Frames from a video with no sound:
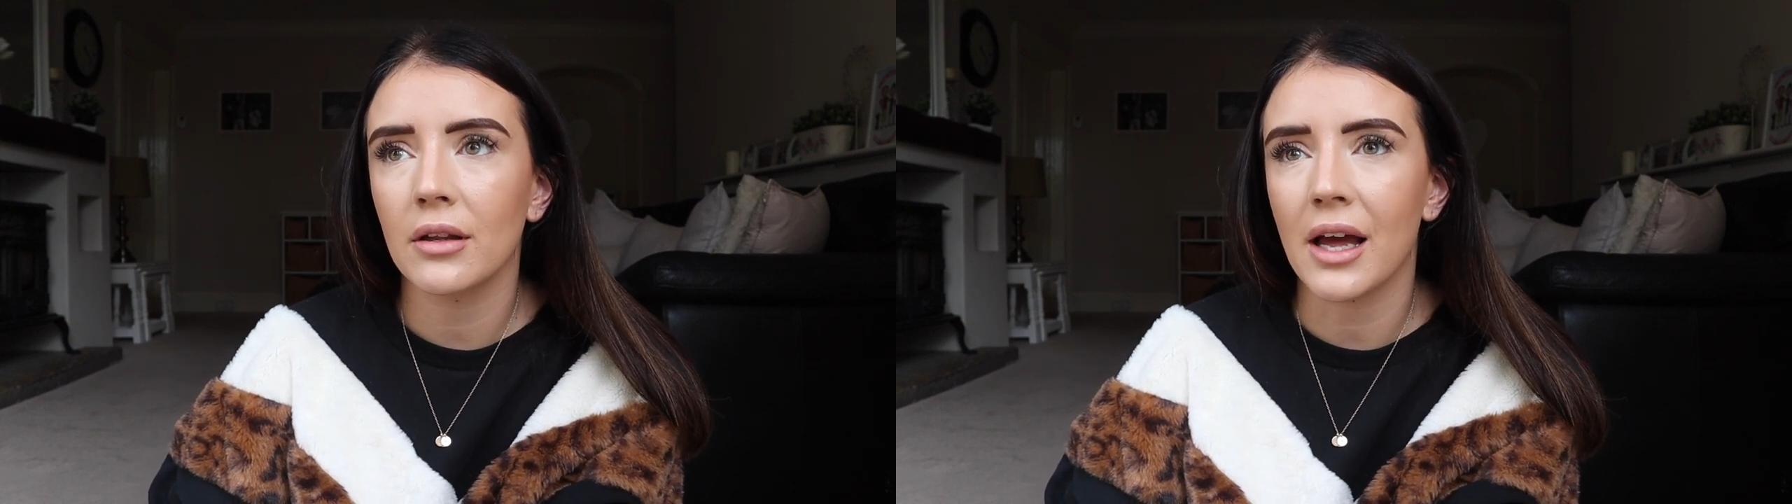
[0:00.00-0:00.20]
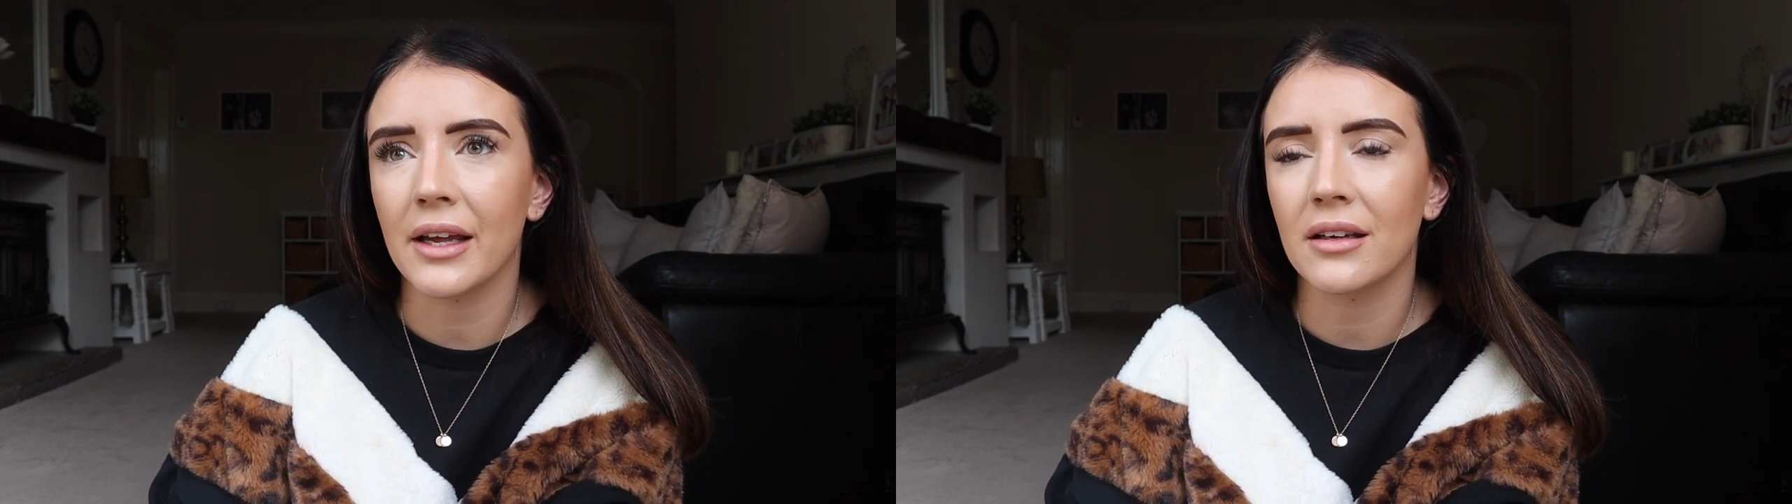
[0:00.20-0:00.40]

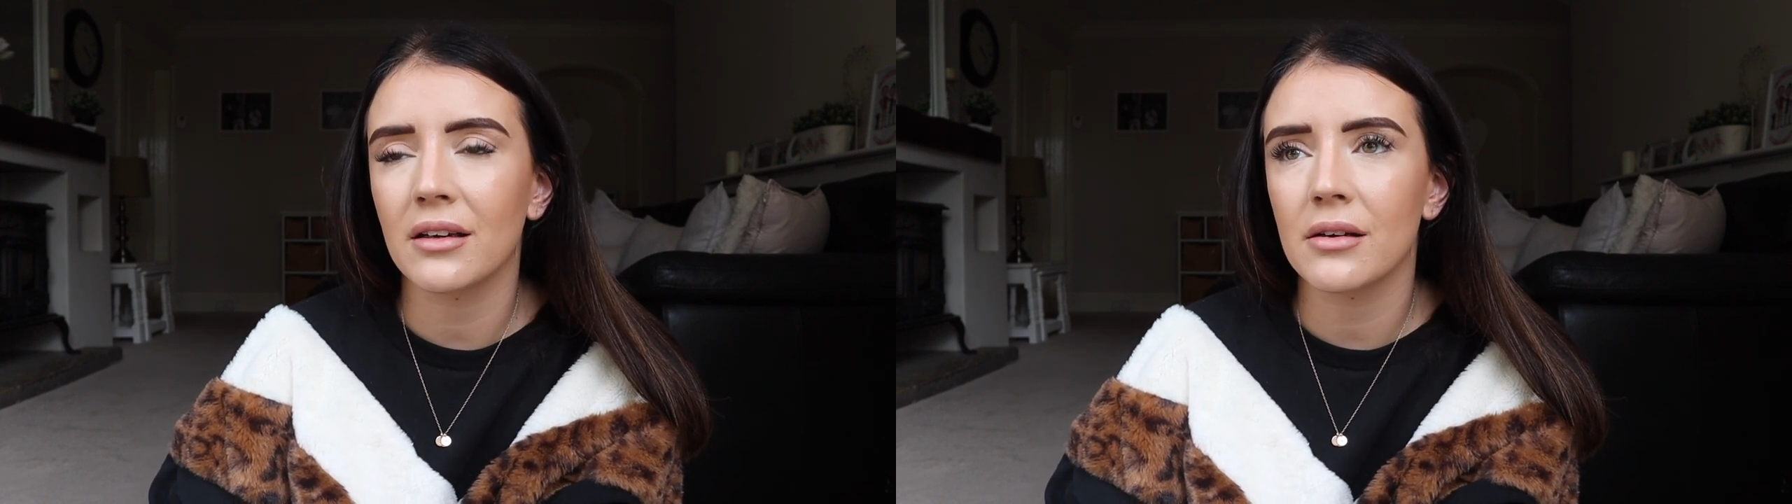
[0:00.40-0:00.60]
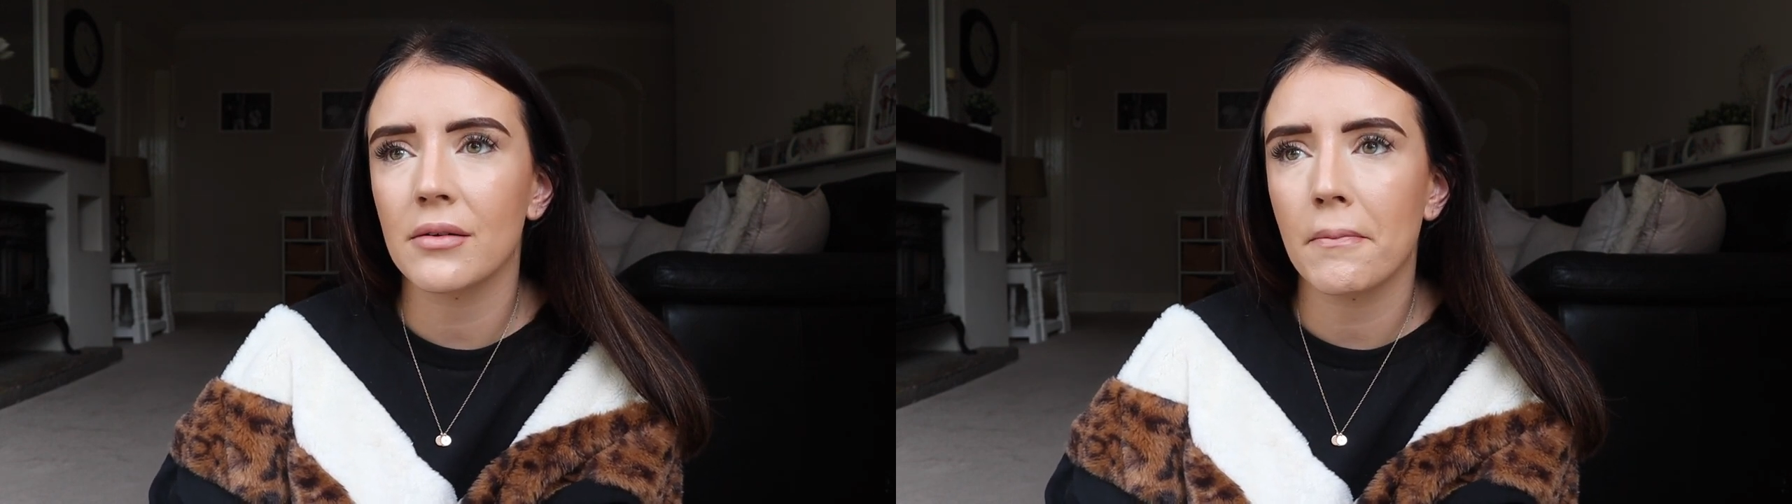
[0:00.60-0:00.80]

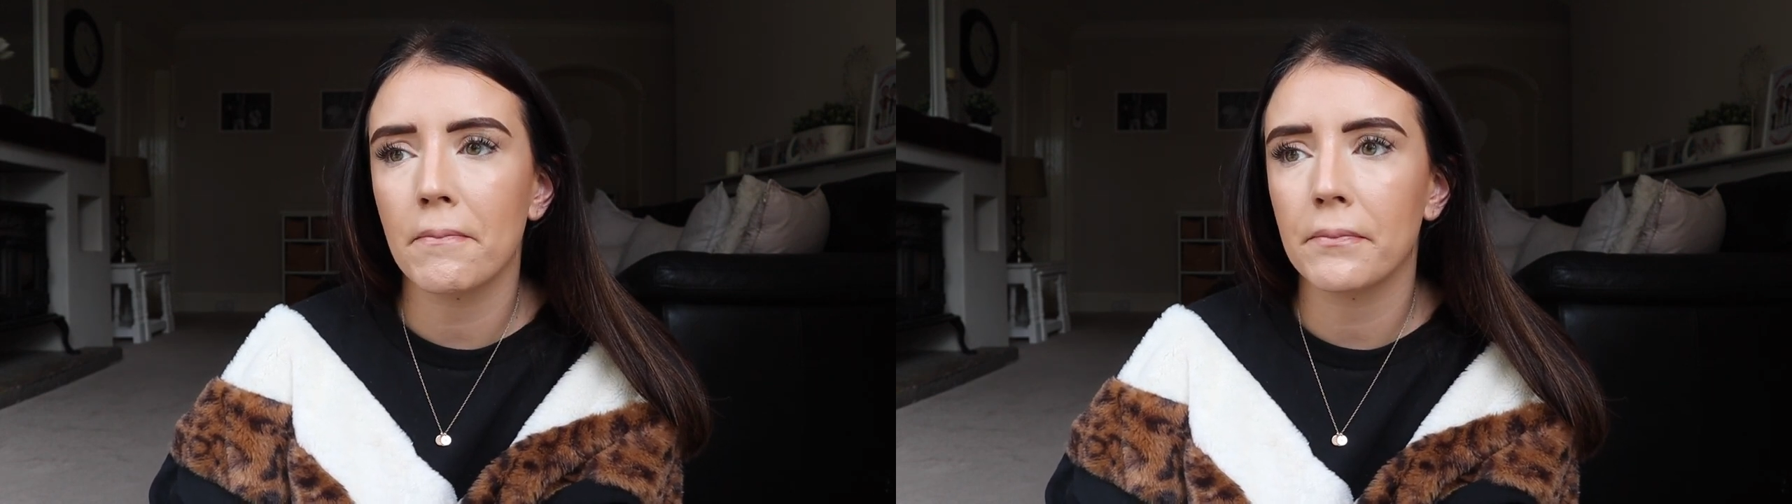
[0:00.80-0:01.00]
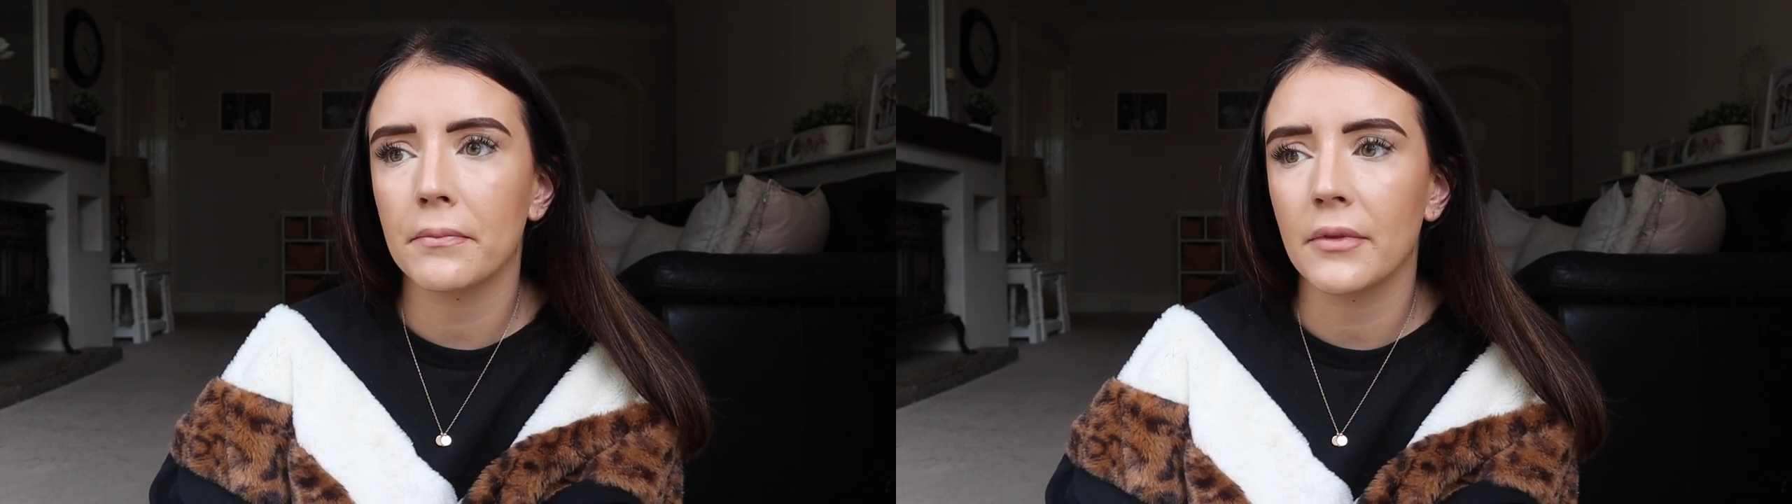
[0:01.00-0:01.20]
like,
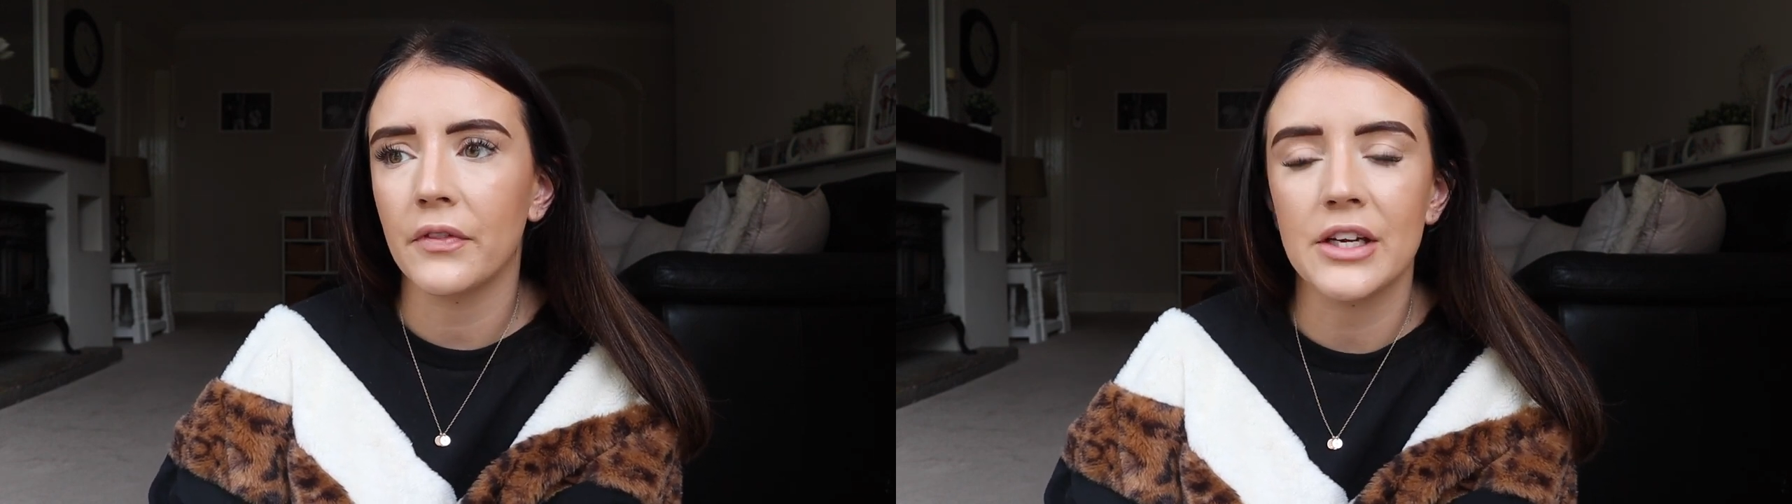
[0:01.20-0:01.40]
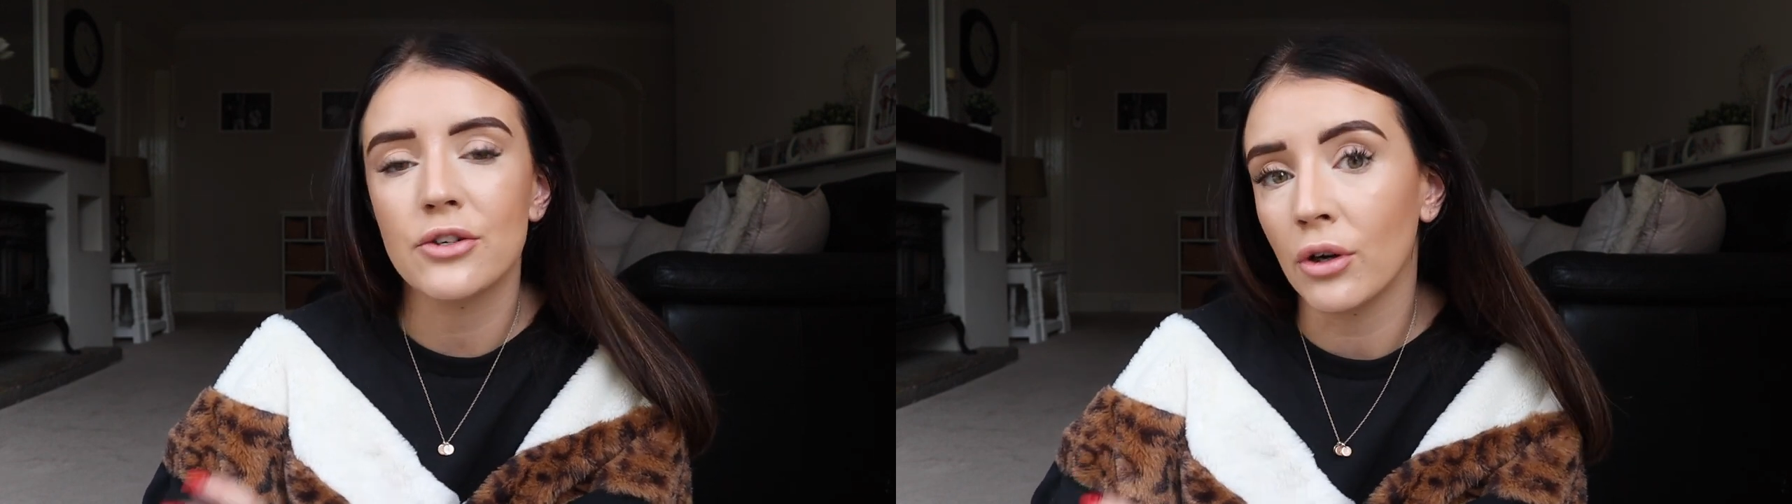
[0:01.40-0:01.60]
they